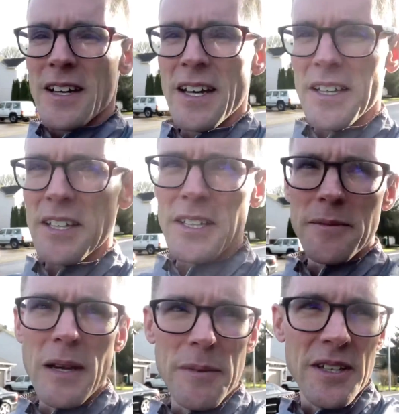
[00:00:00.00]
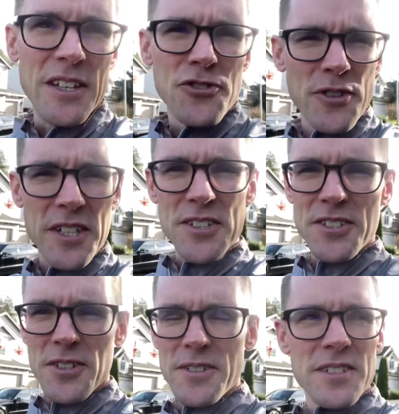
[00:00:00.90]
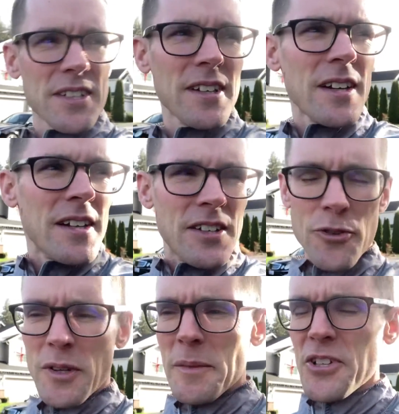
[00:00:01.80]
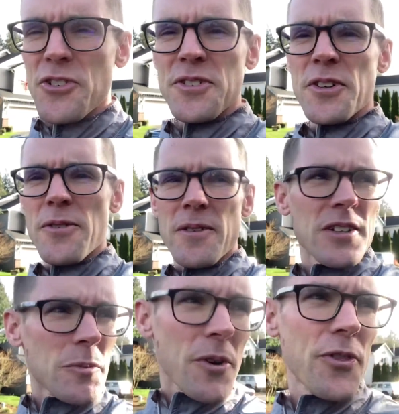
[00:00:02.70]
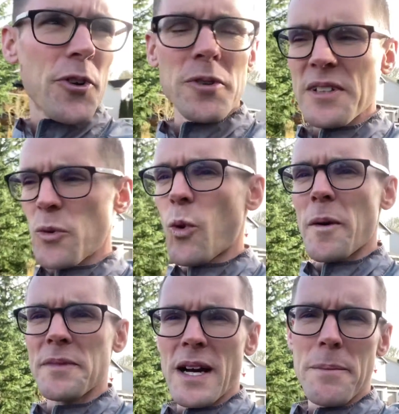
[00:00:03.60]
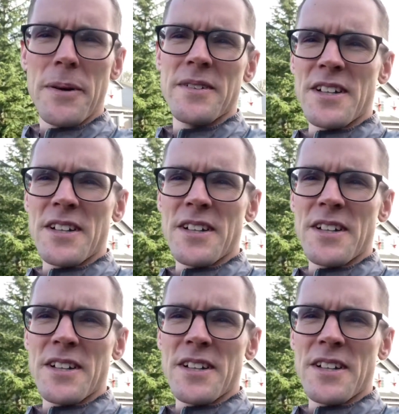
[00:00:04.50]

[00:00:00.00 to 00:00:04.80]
any maybe injury concerns that you want to make sure you're a little more thoroughly warmed up.